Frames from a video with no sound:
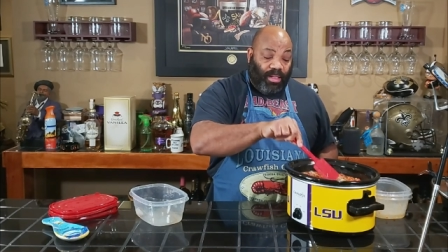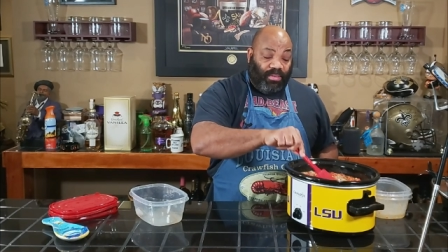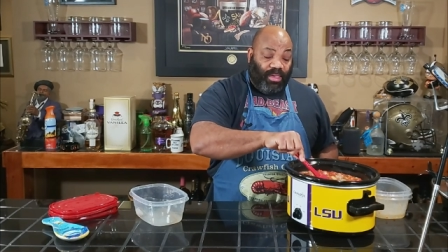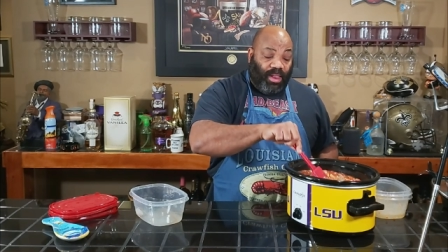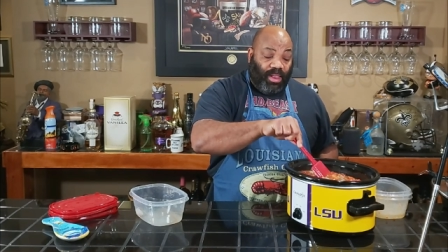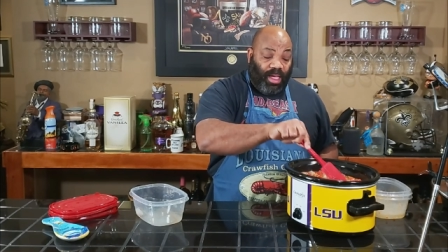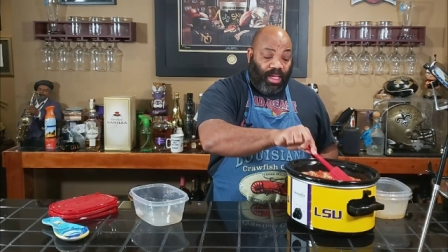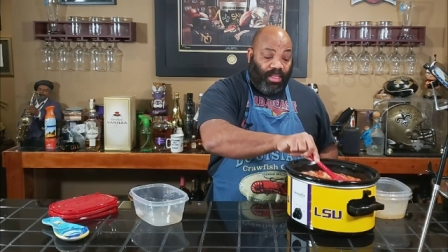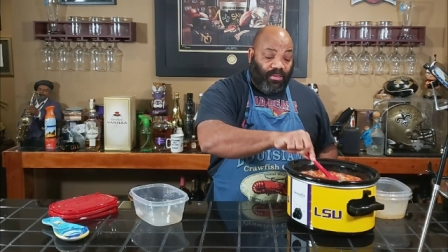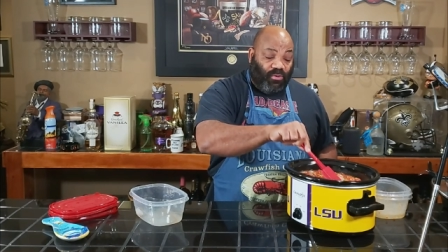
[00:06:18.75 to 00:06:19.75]
until
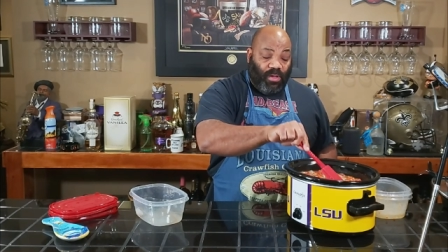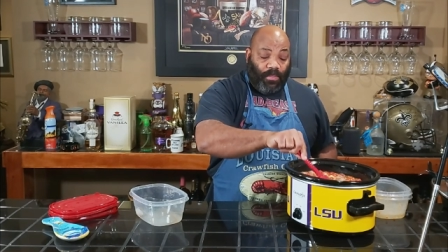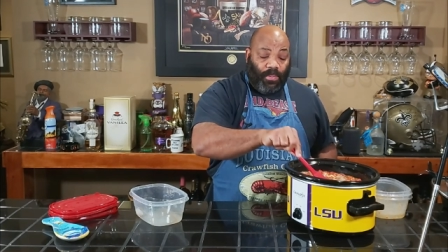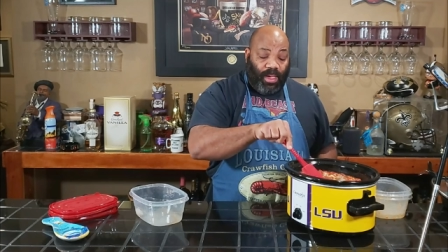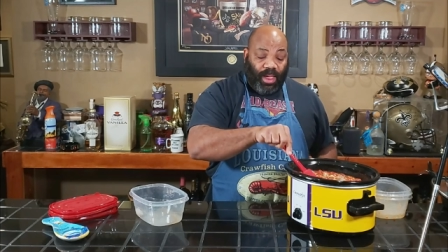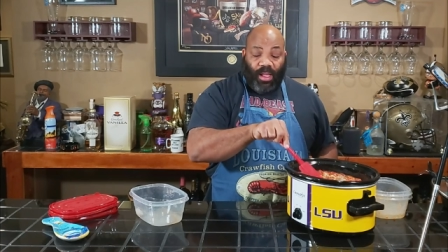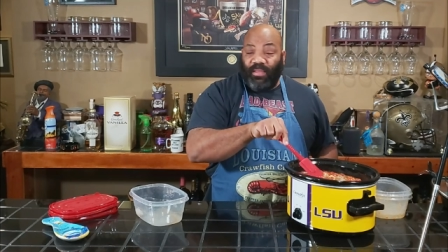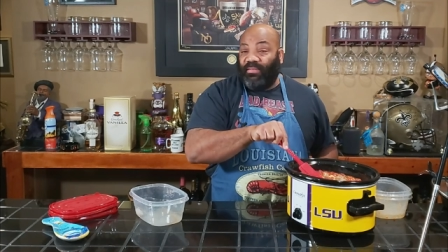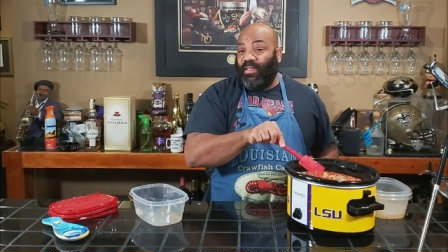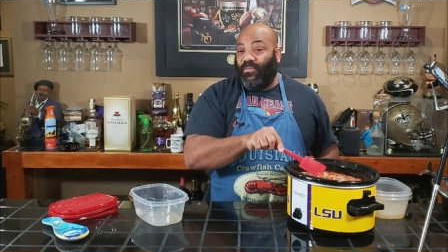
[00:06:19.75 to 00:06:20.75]
uh, the shrimp and
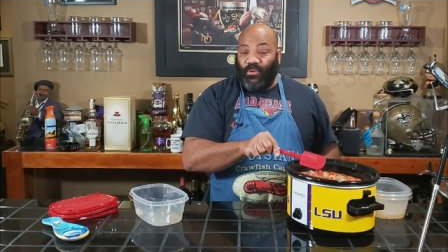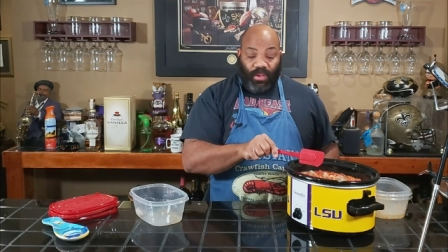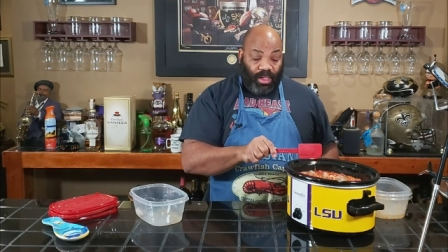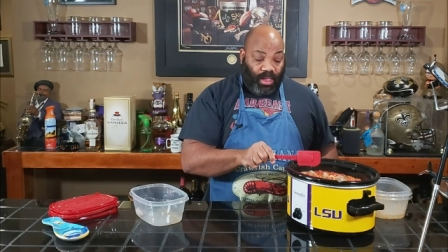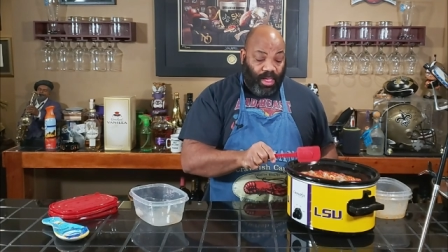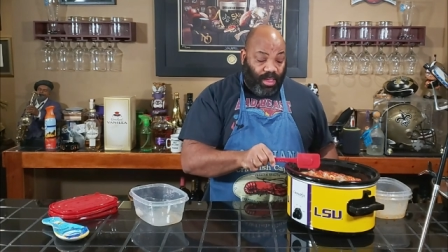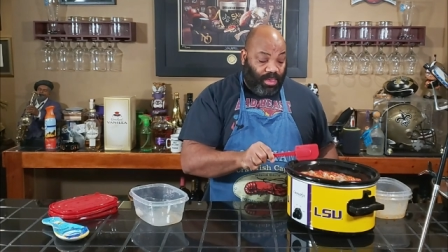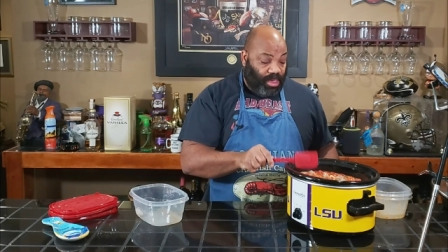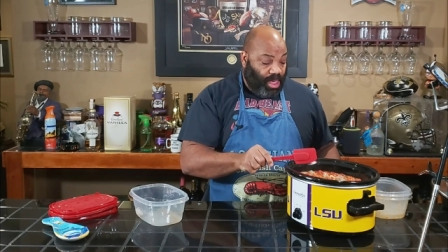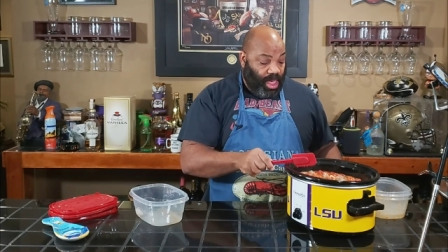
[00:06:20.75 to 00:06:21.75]
all the seafood are
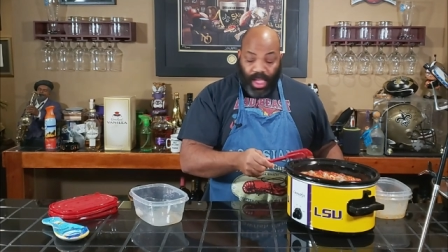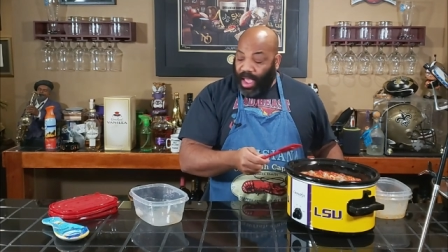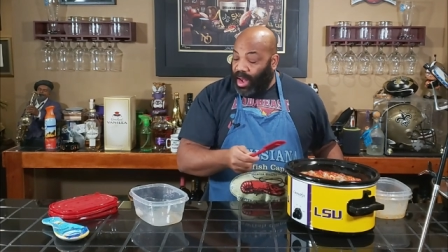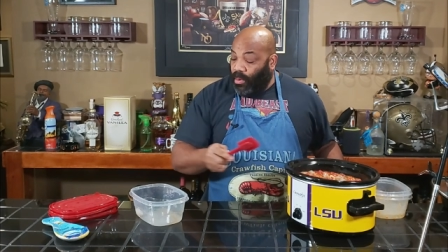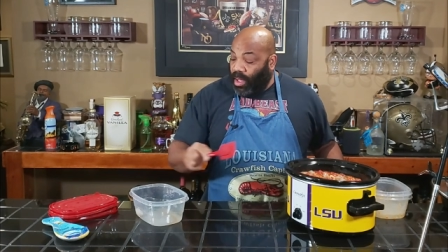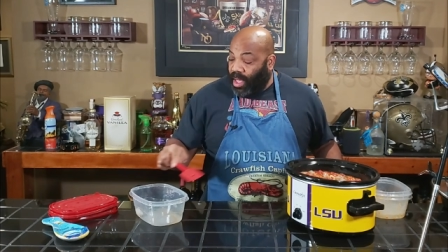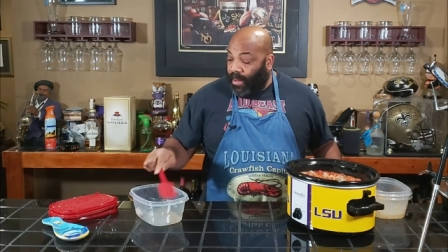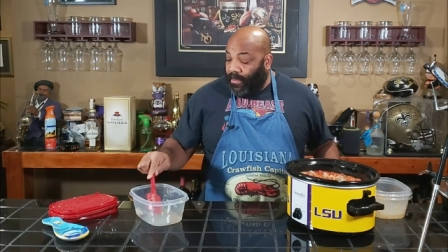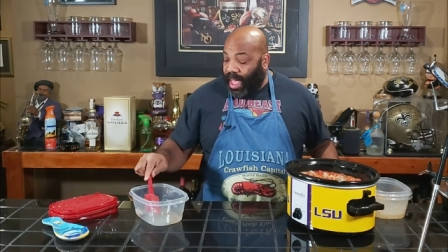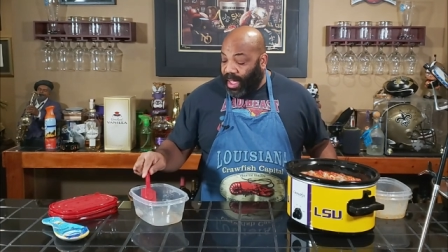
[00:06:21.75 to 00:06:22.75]
cooked, and then we will
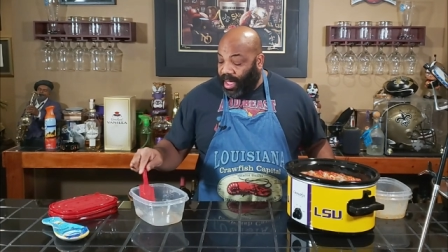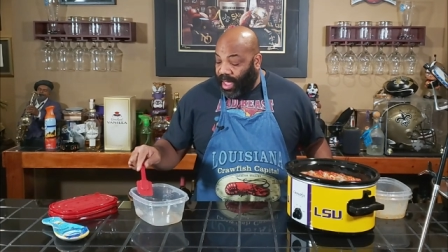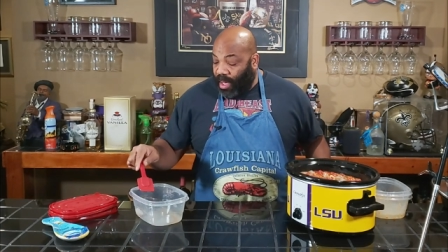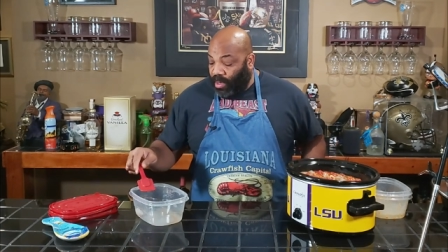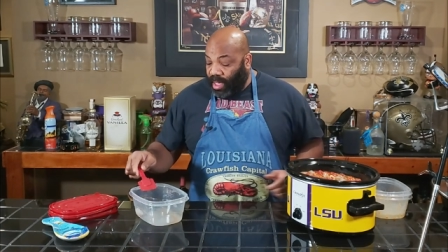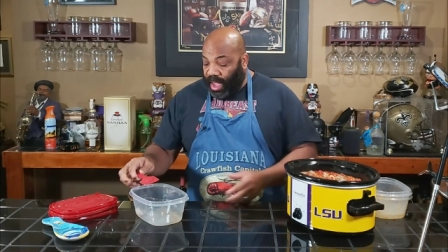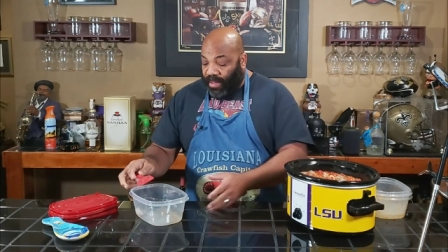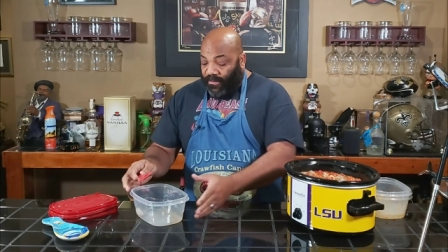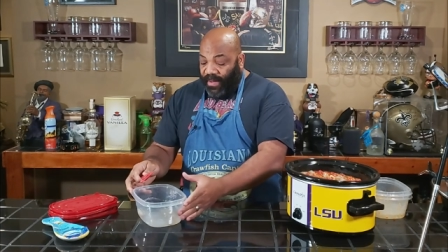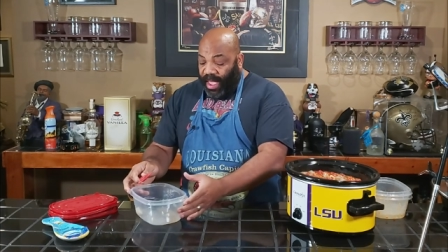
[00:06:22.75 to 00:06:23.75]
come back and we'll
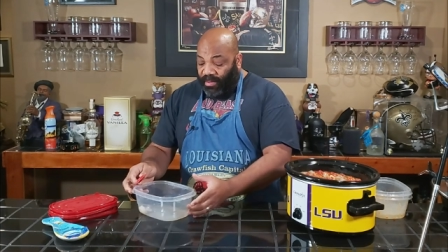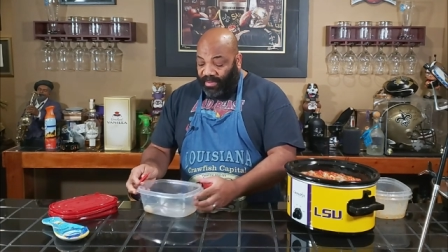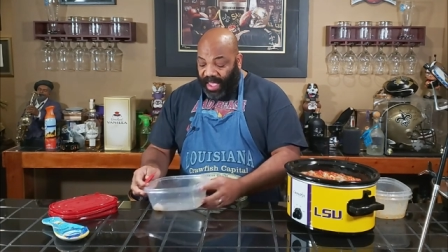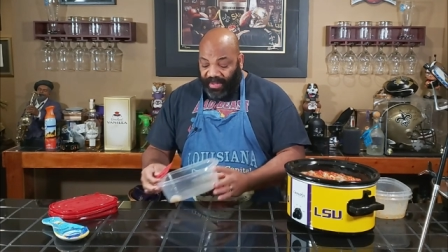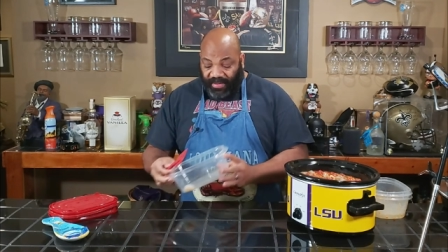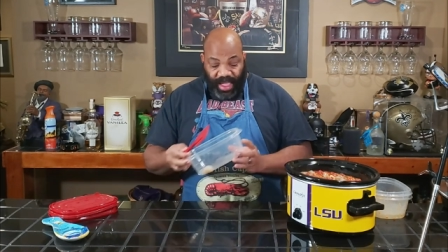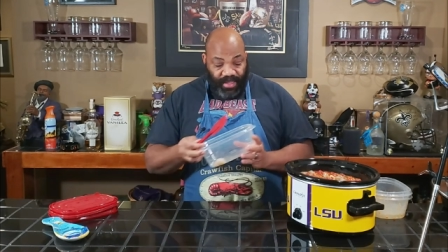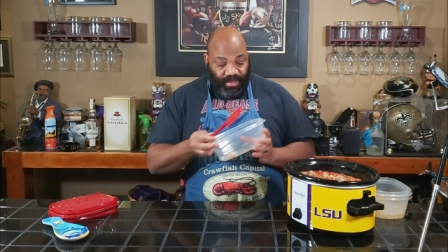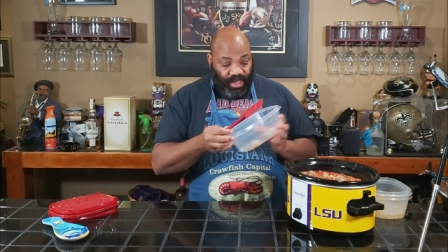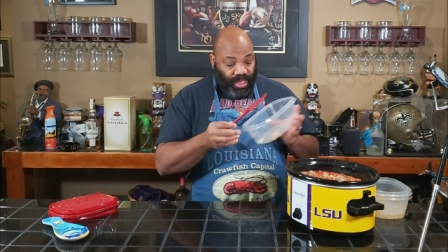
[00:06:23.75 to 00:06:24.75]
get a final taste
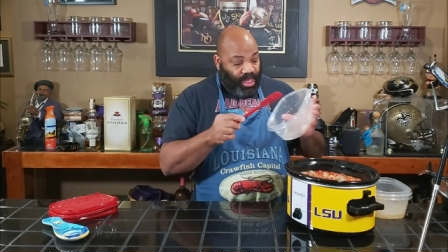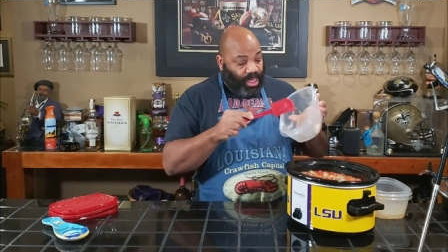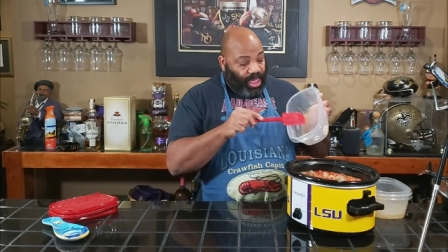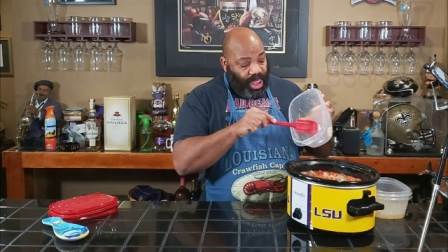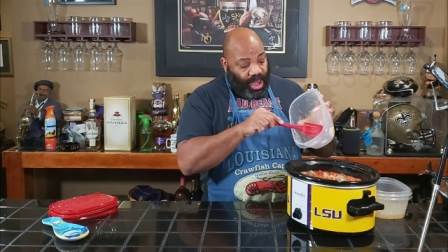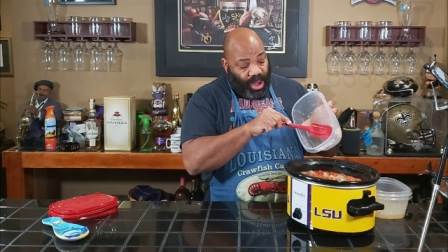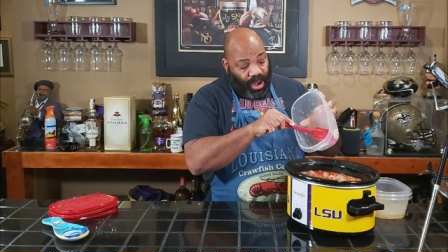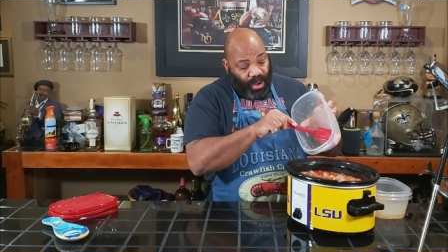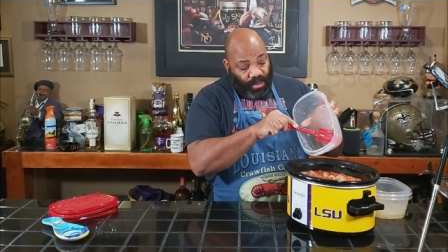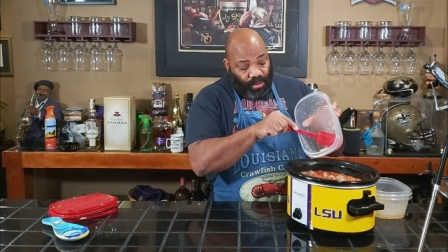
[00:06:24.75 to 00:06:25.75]
test. Get in
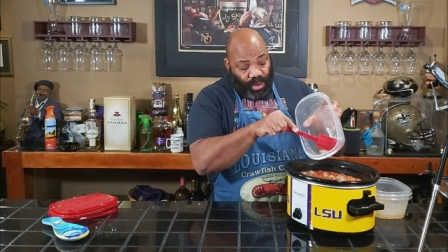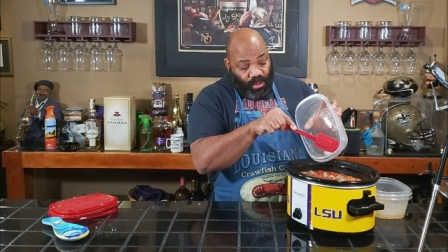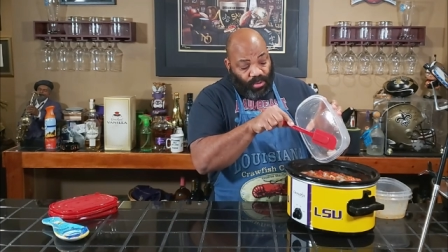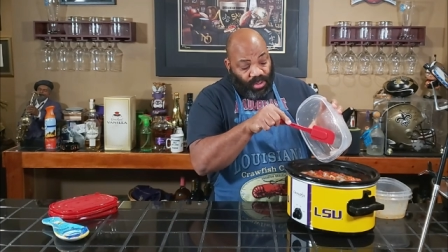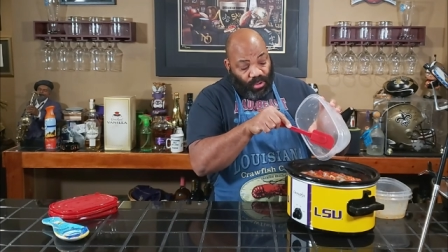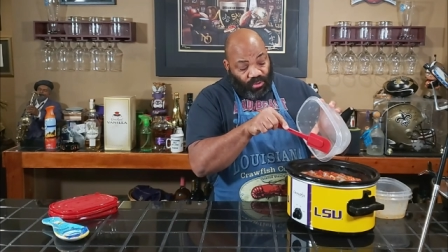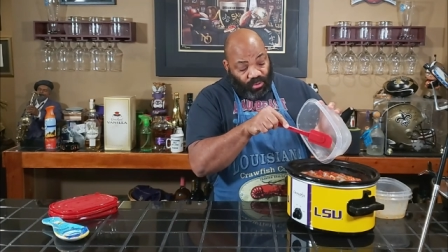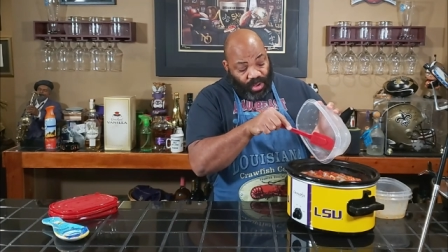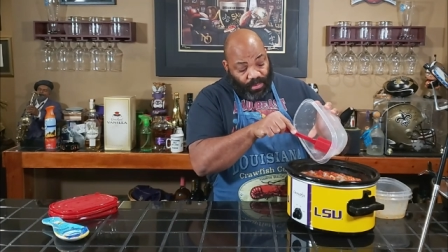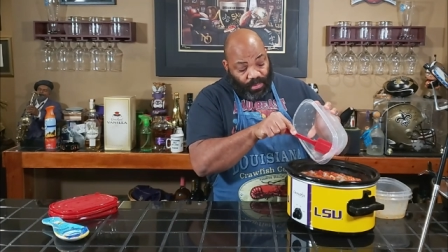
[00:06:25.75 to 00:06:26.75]
there, I don't lose no
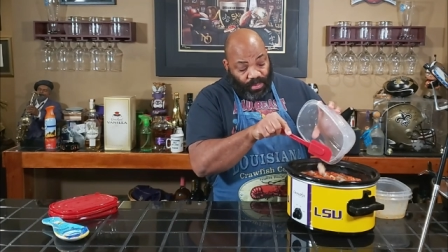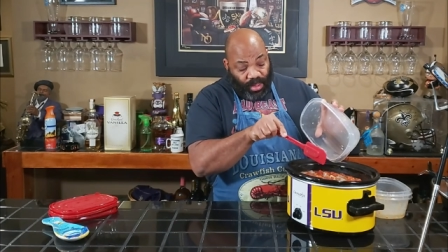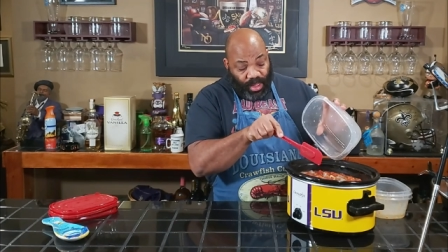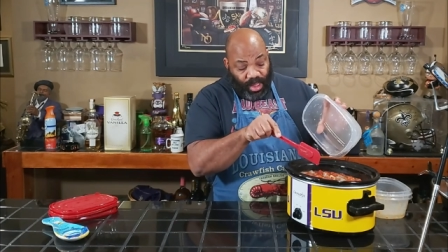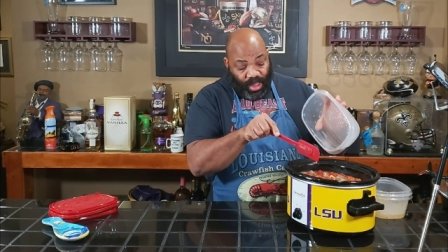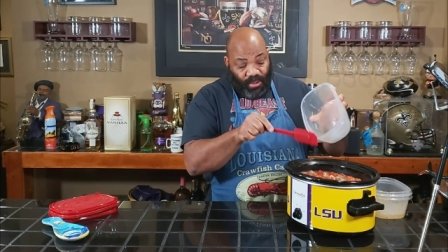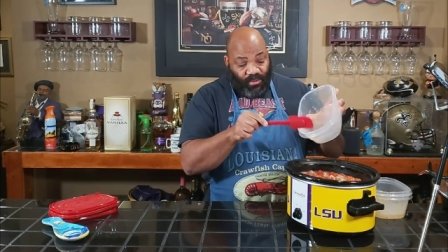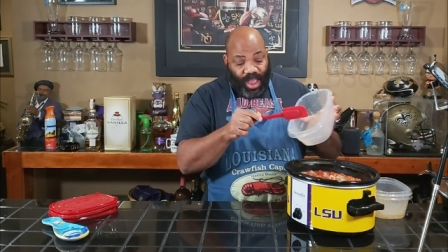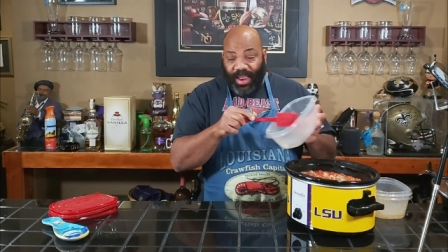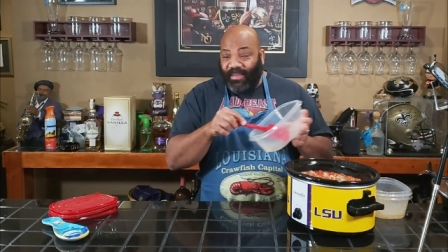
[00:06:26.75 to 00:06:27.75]
shrimp. You
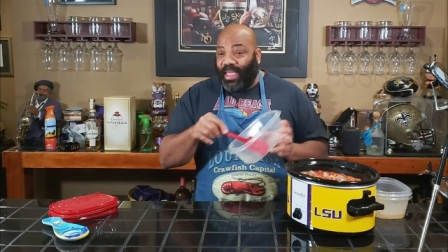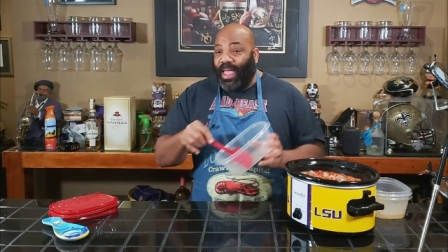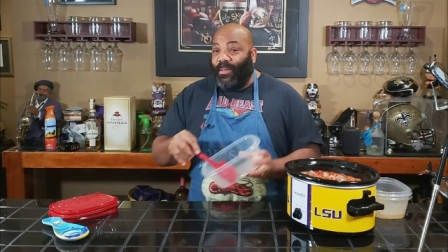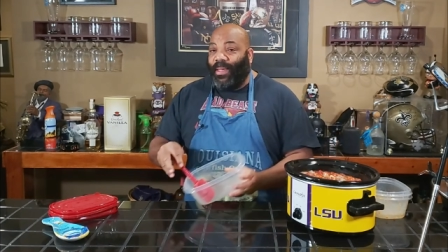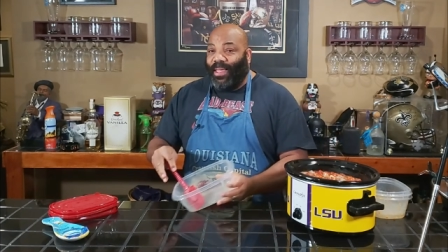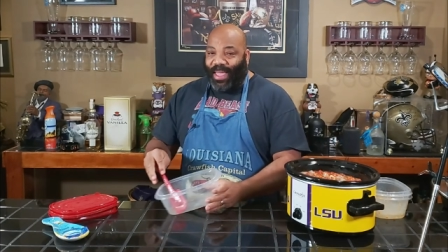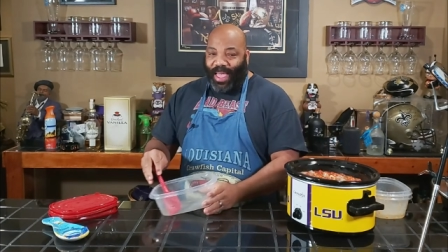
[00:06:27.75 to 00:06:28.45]
trying to escape.